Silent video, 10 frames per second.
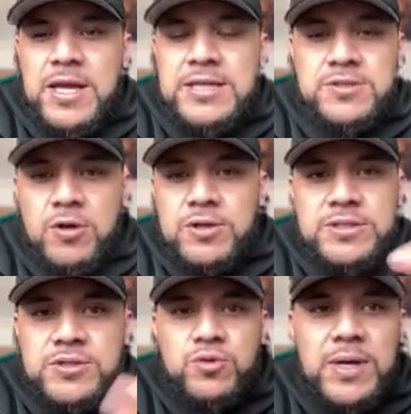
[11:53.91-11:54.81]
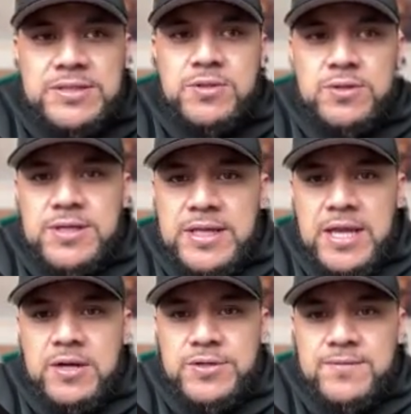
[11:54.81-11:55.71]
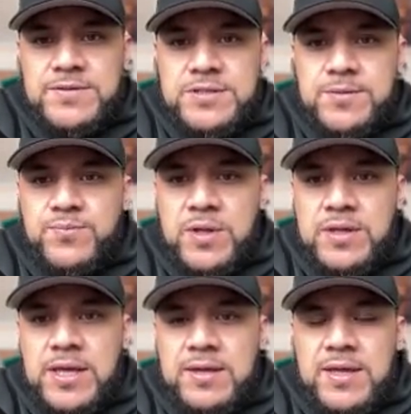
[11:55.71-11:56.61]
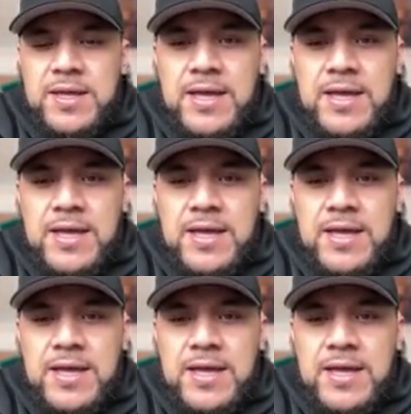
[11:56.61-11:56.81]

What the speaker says: as long as you are still in a calorie deficit, okay?